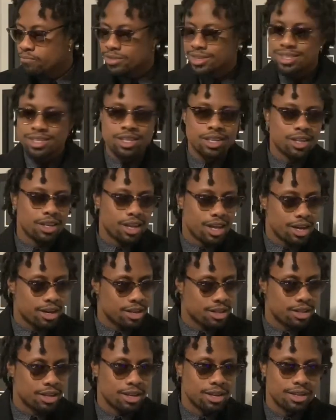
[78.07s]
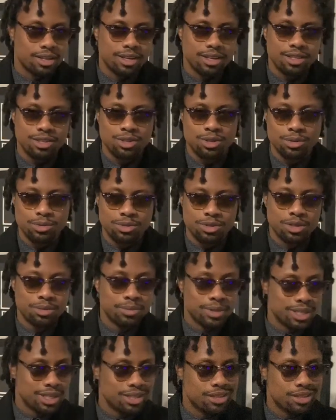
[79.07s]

It's a lot of that. So to me,